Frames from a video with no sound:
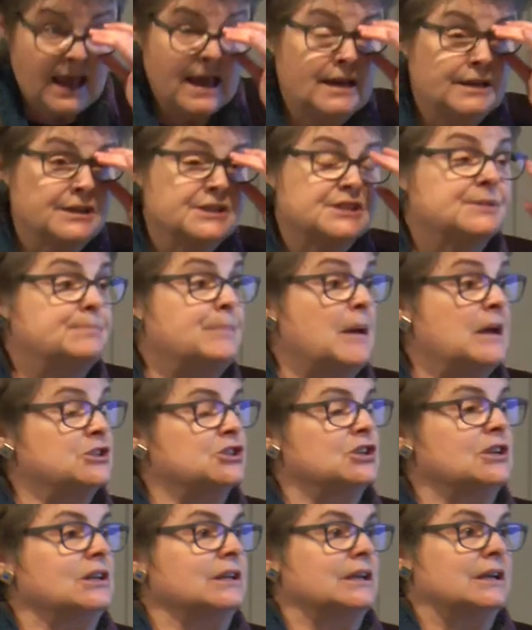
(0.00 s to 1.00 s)
And
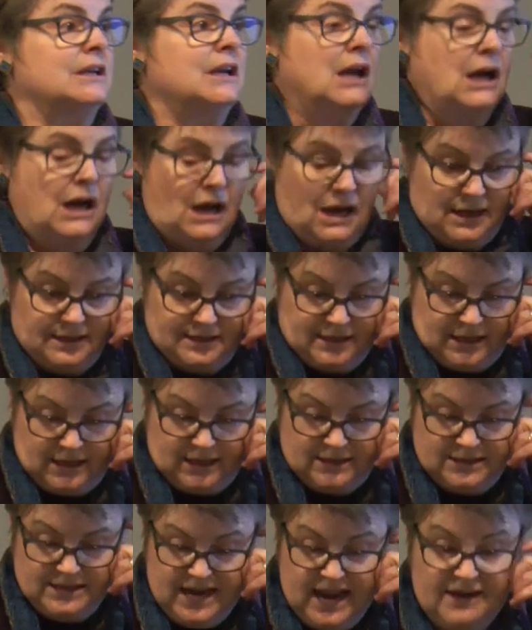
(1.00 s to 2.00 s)
especially on
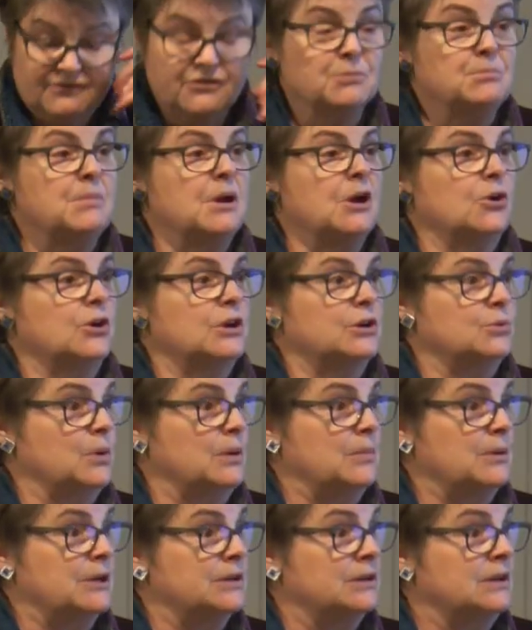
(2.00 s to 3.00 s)
uh, never married
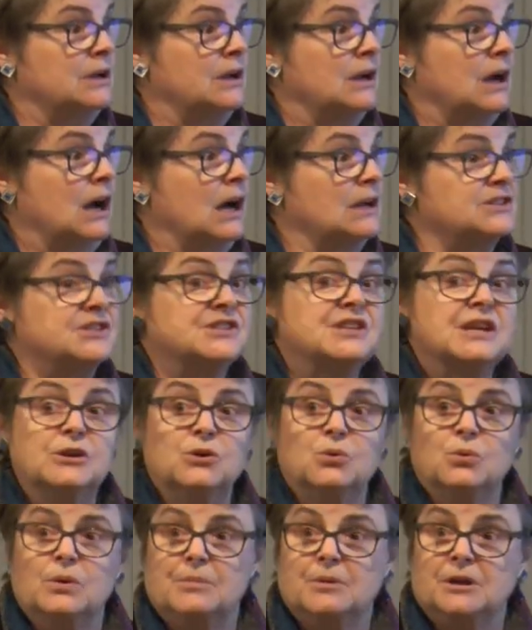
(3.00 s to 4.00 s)
women, on
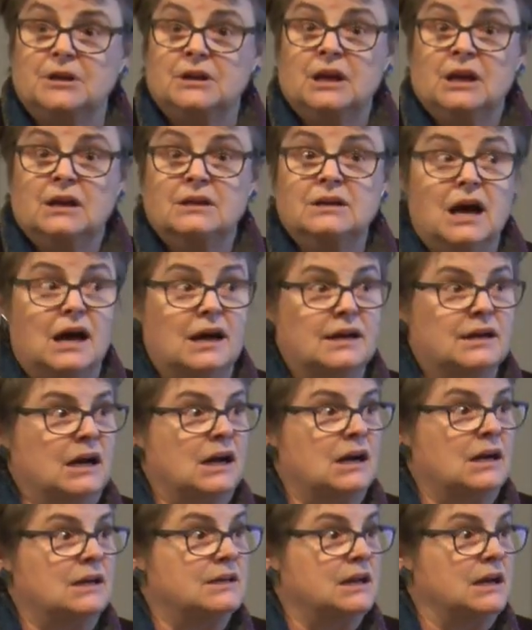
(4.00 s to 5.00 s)
single women, not
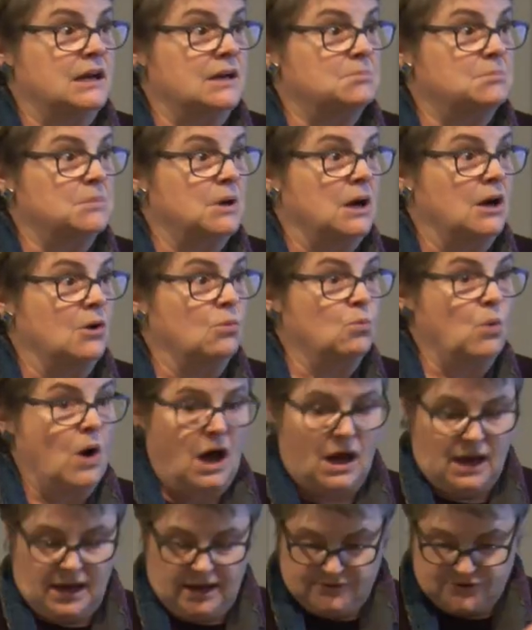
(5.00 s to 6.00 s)
on um, uh,
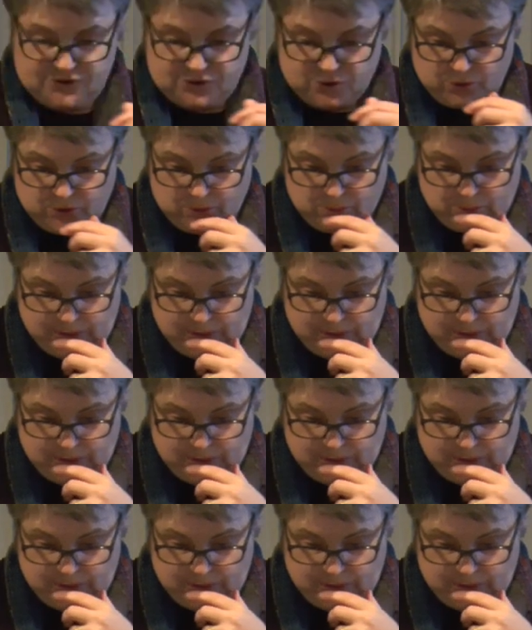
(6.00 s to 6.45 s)
wives or